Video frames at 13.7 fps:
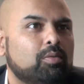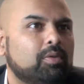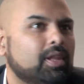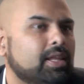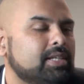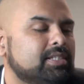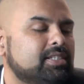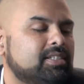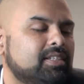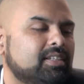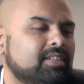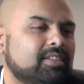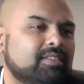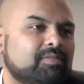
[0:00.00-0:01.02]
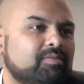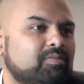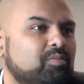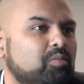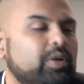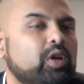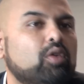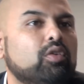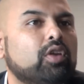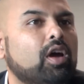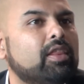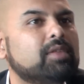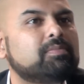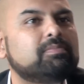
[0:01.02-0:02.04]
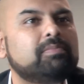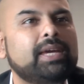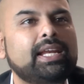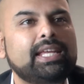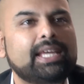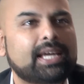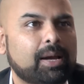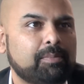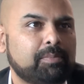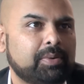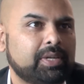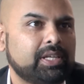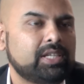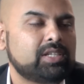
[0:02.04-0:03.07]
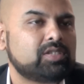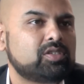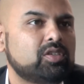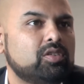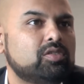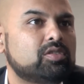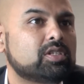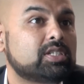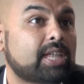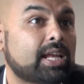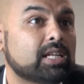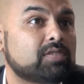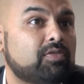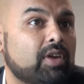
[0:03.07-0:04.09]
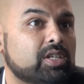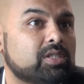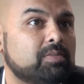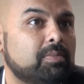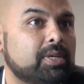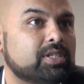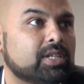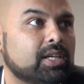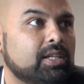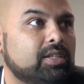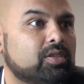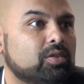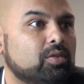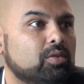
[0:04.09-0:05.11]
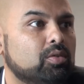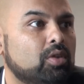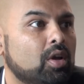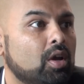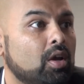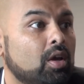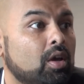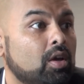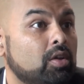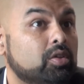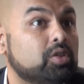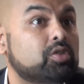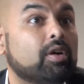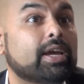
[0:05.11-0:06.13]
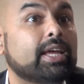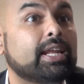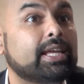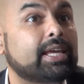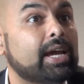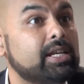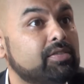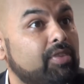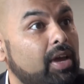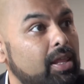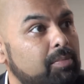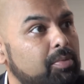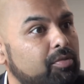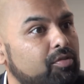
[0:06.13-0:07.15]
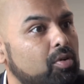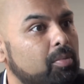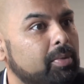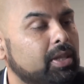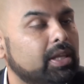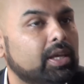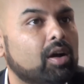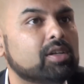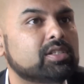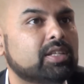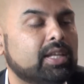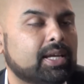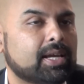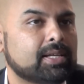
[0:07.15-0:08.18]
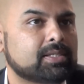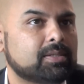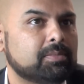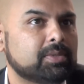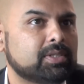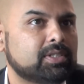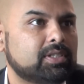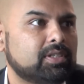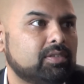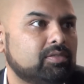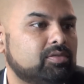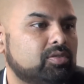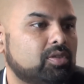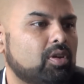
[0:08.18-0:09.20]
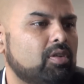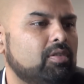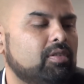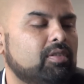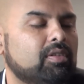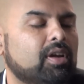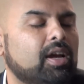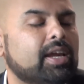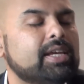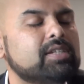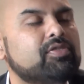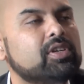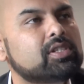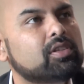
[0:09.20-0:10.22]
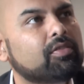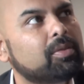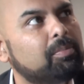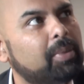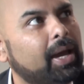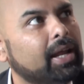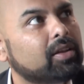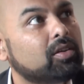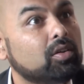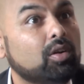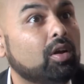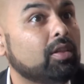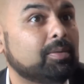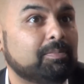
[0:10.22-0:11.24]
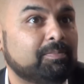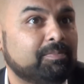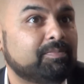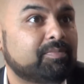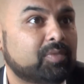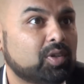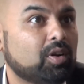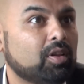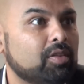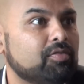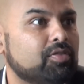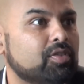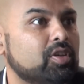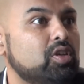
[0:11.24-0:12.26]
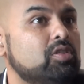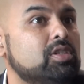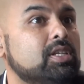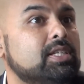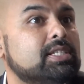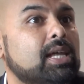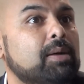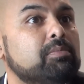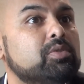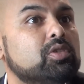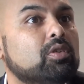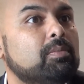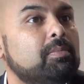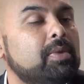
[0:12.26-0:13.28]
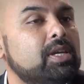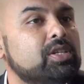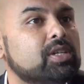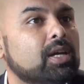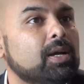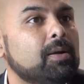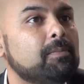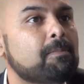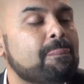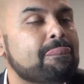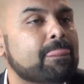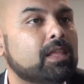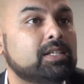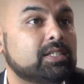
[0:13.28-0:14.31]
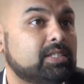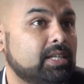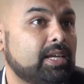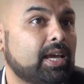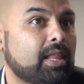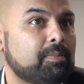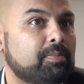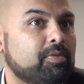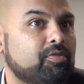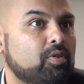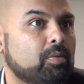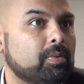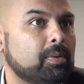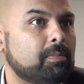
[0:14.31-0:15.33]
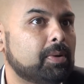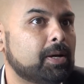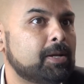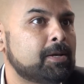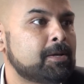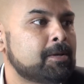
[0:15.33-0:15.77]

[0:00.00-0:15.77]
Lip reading: Well, we all know that many companies use the satisfaction measure to try and get a gauge of how they're performing in the eyes of their customers. So I guess first off the bat, good on them. Good on them for using some sort of measure to see how they're performing. But